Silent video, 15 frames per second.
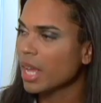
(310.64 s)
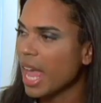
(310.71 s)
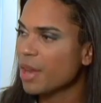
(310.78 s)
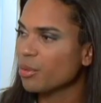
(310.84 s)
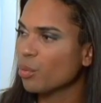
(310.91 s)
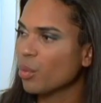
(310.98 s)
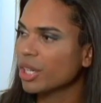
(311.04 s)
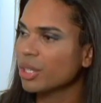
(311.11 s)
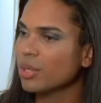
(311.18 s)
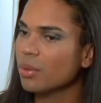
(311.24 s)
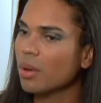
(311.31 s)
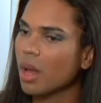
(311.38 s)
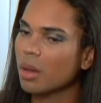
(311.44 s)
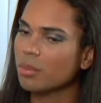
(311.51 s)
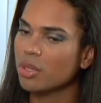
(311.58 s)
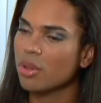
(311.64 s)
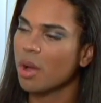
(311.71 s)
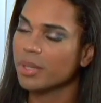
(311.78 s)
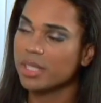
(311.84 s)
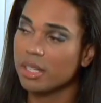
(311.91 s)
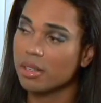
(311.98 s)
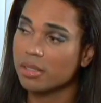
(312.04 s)
And what do you
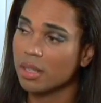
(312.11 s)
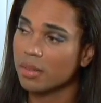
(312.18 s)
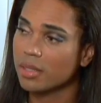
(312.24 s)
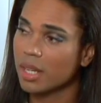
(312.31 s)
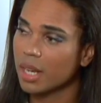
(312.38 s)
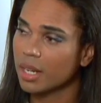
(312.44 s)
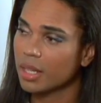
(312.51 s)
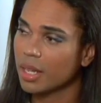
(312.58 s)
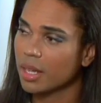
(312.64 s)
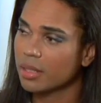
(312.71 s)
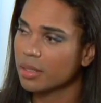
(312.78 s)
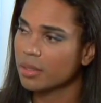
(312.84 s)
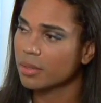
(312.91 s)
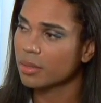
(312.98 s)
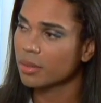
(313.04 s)
always see yourself staying in Atlanta?